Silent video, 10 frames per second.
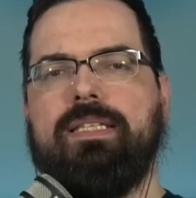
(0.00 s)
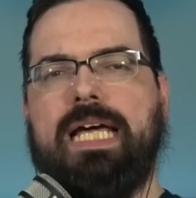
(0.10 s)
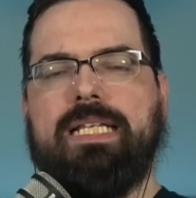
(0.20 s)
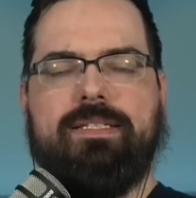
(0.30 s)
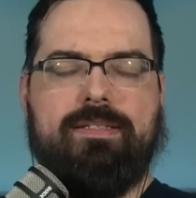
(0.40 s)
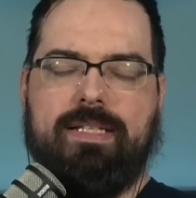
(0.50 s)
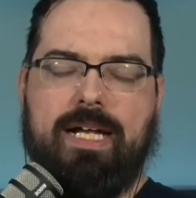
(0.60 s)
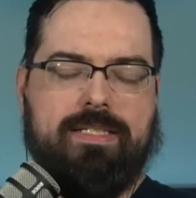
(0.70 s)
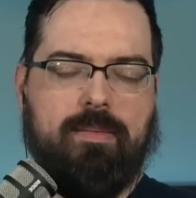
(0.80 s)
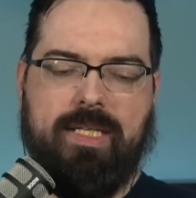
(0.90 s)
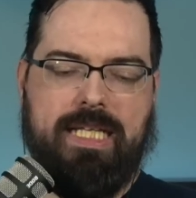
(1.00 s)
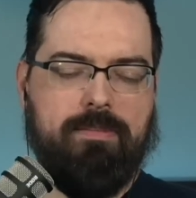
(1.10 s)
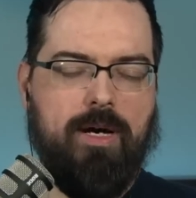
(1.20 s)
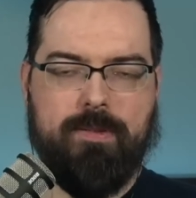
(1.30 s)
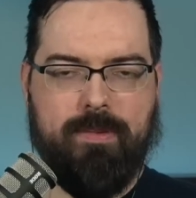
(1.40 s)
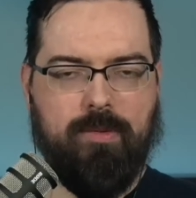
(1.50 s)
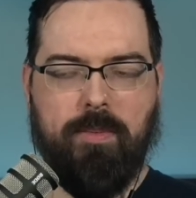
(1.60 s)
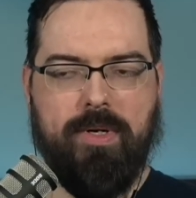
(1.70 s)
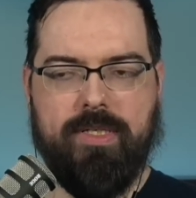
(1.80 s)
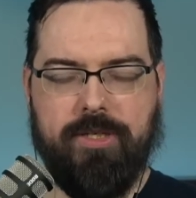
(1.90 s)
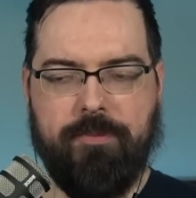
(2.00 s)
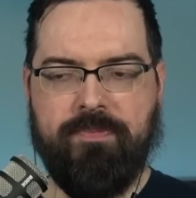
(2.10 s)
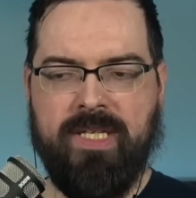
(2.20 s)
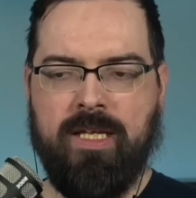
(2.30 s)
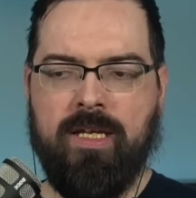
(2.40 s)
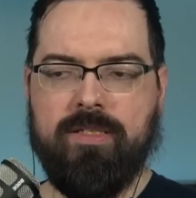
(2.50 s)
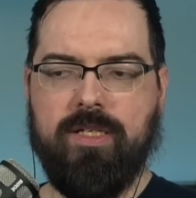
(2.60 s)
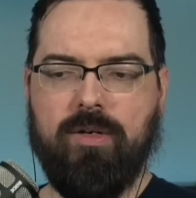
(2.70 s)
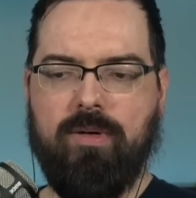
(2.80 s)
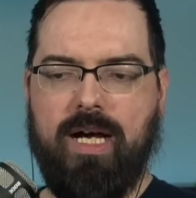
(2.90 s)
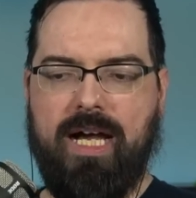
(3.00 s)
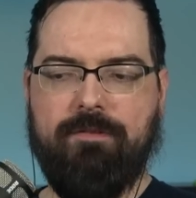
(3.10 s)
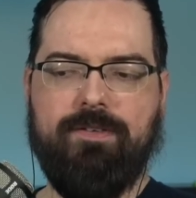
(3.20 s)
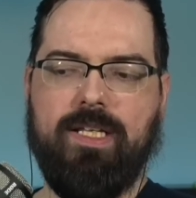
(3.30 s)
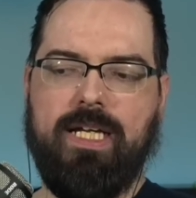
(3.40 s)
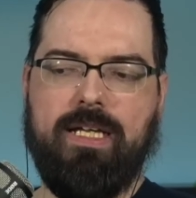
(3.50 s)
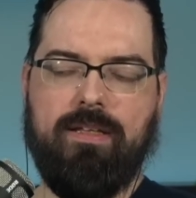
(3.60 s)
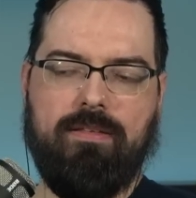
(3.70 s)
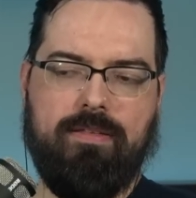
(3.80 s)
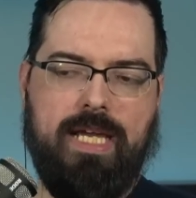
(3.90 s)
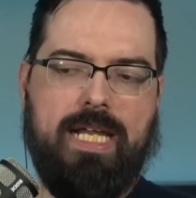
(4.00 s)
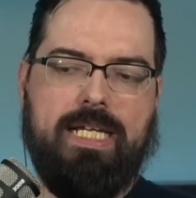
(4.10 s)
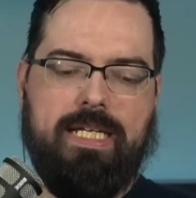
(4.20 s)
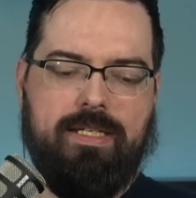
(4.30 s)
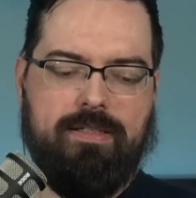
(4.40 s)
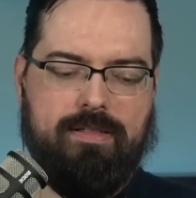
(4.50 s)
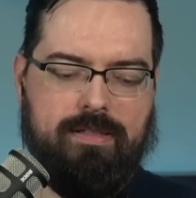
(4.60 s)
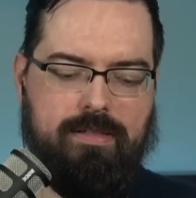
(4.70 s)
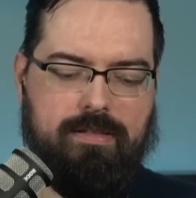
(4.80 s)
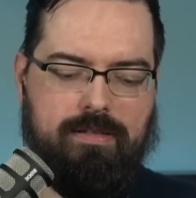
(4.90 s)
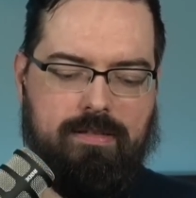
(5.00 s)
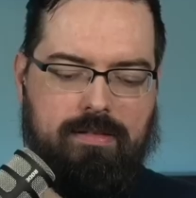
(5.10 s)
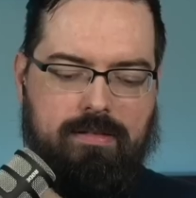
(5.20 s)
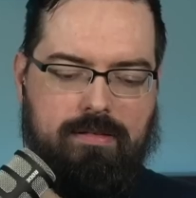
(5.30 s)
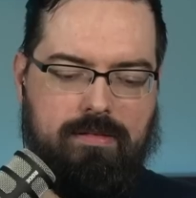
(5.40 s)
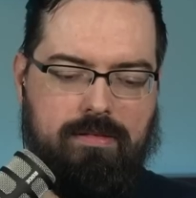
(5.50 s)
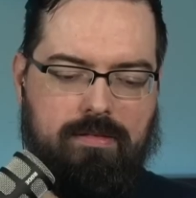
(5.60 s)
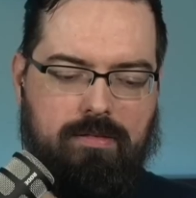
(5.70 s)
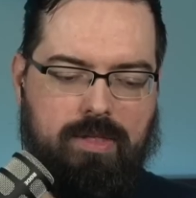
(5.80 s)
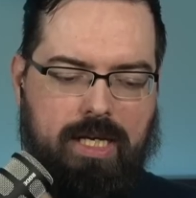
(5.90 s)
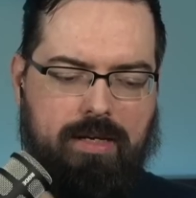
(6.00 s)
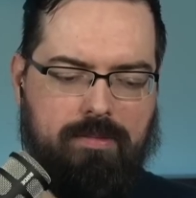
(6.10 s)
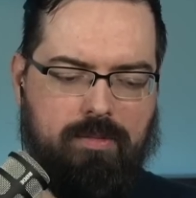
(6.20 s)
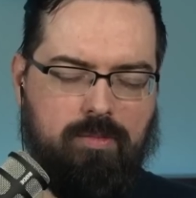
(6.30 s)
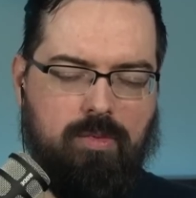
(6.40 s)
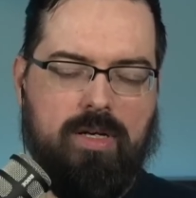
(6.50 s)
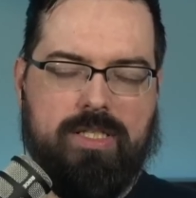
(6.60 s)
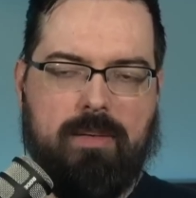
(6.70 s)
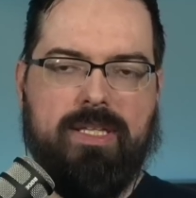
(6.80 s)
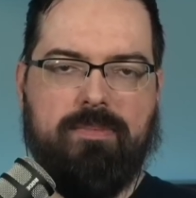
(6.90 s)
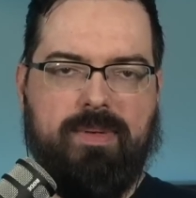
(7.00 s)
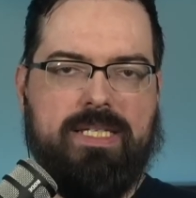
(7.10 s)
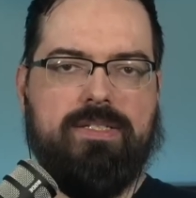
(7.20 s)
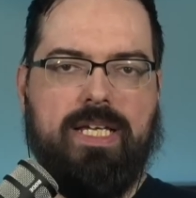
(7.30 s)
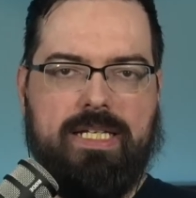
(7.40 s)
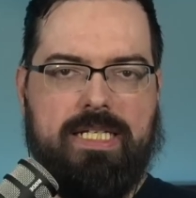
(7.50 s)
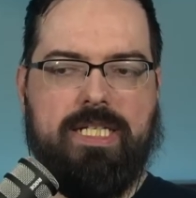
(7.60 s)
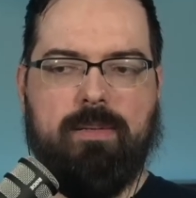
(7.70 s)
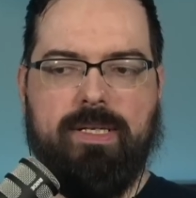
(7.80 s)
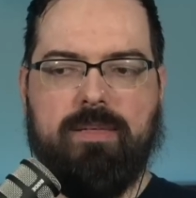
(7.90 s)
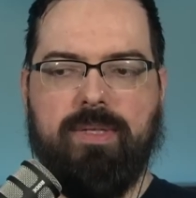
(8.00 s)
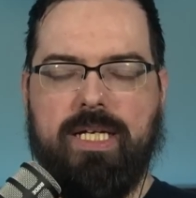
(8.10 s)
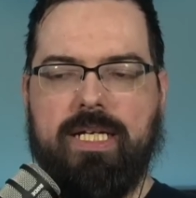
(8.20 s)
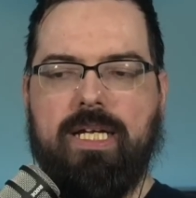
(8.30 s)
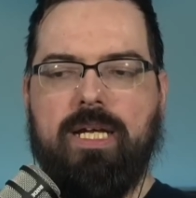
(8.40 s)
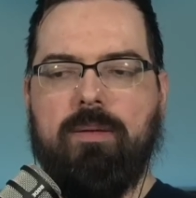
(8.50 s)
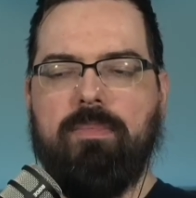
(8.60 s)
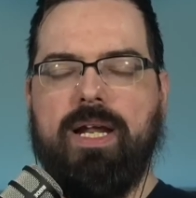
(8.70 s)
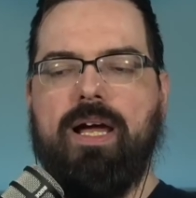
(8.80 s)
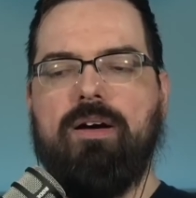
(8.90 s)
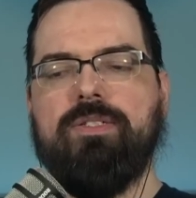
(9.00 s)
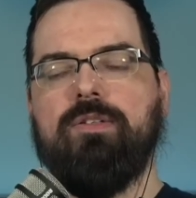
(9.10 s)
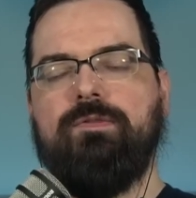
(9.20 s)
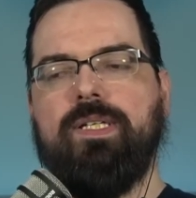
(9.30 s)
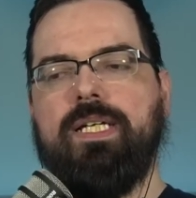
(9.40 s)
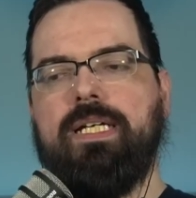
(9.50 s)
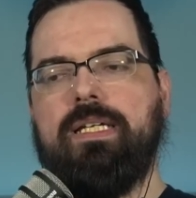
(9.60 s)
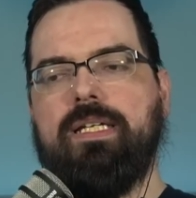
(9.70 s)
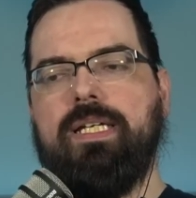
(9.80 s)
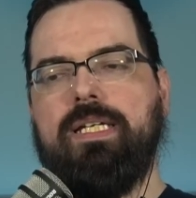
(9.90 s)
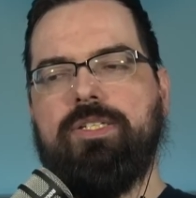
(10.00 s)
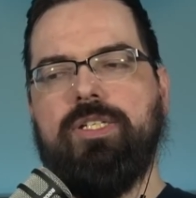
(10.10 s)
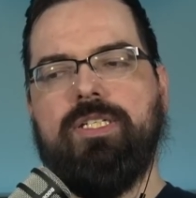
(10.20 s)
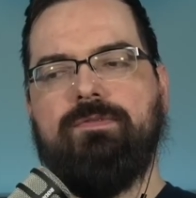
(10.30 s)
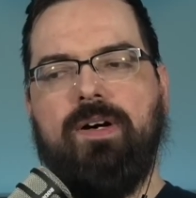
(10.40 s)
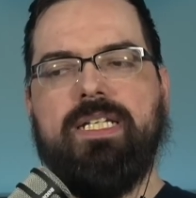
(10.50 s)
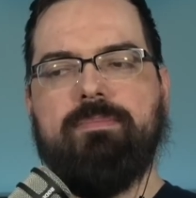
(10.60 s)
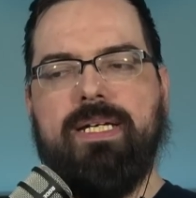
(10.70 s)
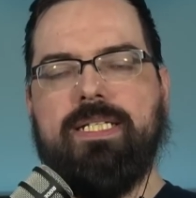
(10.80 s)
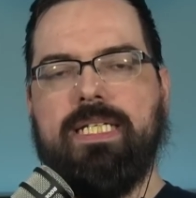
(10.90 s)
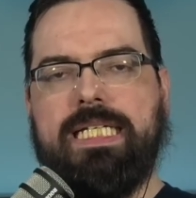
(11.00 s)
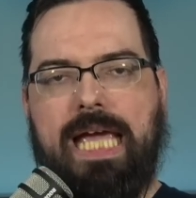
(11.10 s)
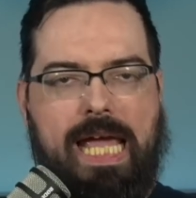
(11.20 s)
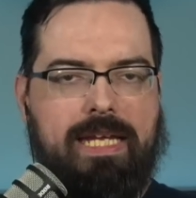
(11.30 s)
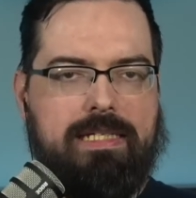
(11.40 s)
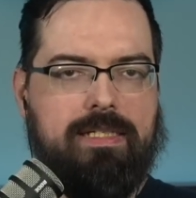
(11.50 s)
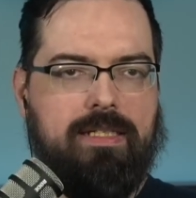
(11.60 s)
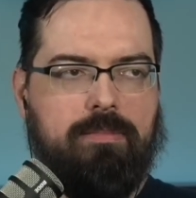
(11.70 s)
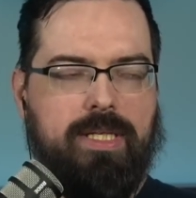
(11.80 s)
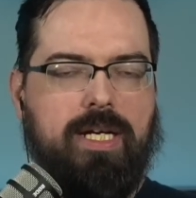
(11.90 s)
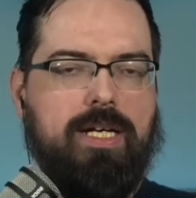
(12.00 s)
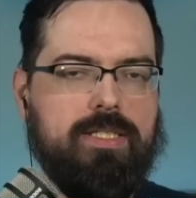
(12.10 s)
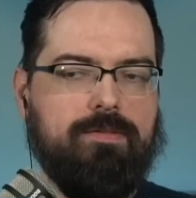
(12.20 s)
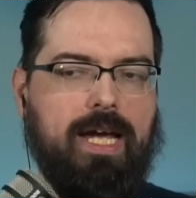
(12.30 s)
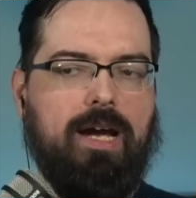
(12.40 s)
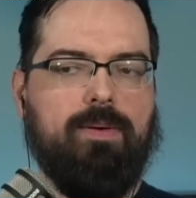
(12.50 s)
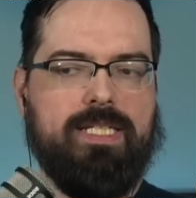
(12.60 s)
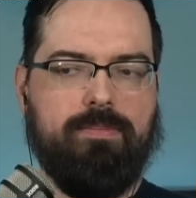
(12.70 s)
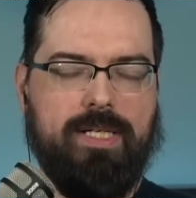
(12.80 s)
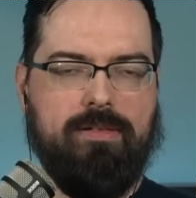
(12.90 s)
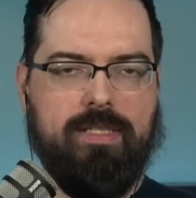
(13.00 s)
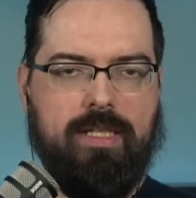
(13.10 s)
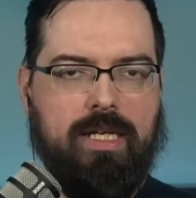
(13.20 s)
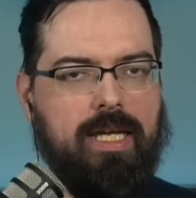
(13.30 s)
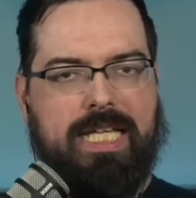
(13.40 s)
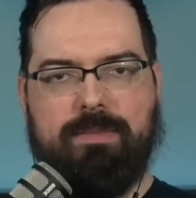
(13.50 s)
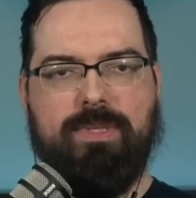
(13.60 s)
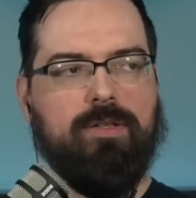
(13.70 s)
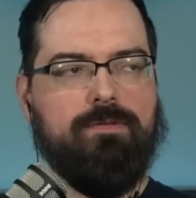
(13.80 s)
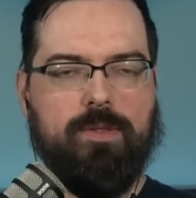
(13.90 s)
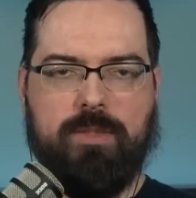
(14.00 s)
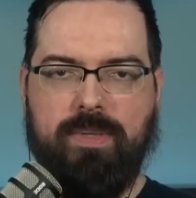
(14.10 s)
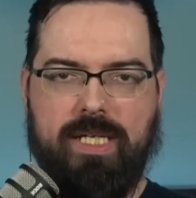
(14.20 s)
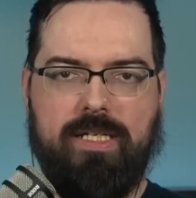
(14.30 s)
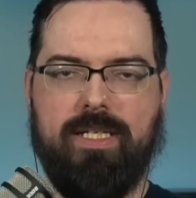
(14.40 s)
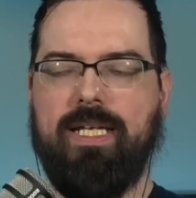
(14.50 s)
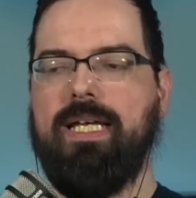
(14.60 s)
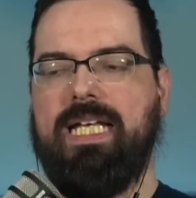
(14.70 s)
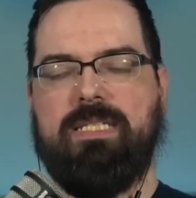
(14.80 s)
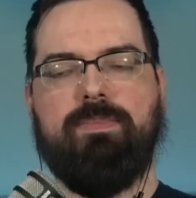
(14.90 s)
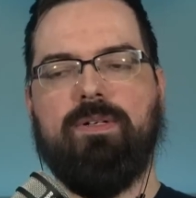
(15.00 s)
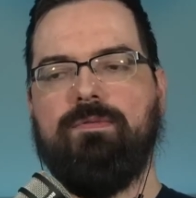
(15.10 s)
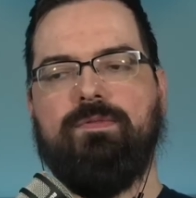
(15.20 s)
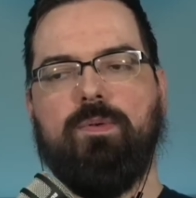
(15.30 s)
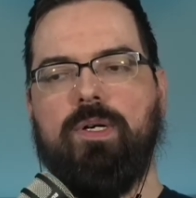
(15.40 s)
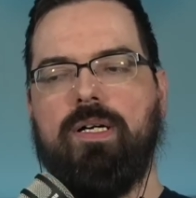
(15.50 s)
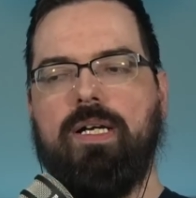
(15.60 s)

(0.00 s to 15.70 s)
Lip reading: is not something that most people will want to do. So I feel like that is like some of the pieces that need to come into play. But I also feel like it's just fundamentally can't because of how it's built. It's built for speed. It's built for